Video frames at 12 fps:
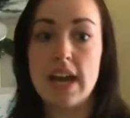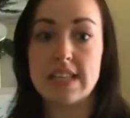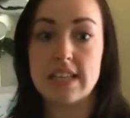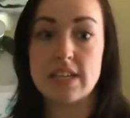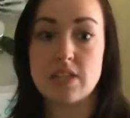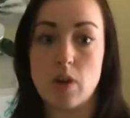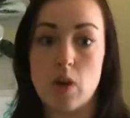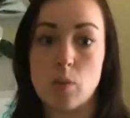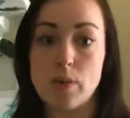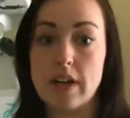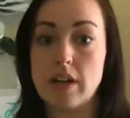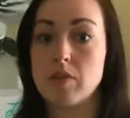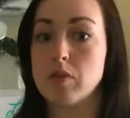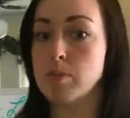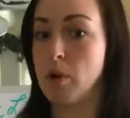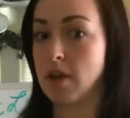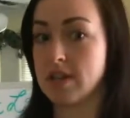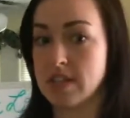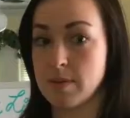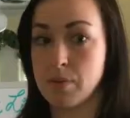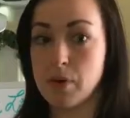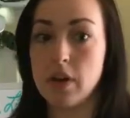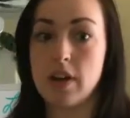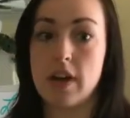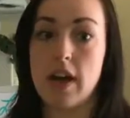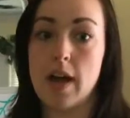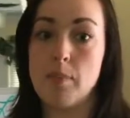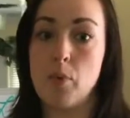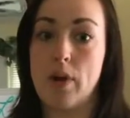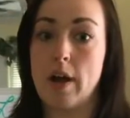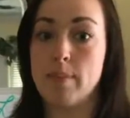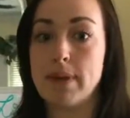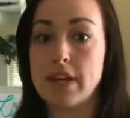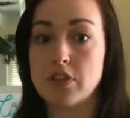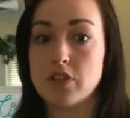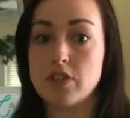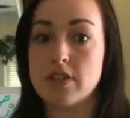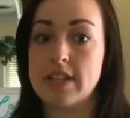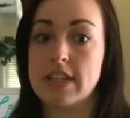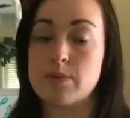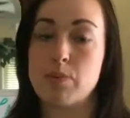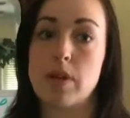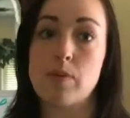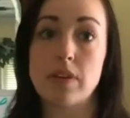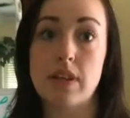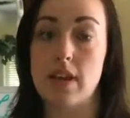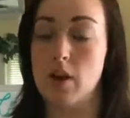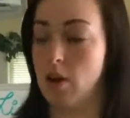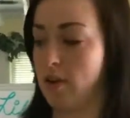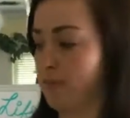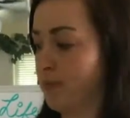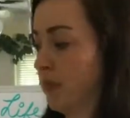As I start reading through the parts of the book, I point out pictures and explain what they are.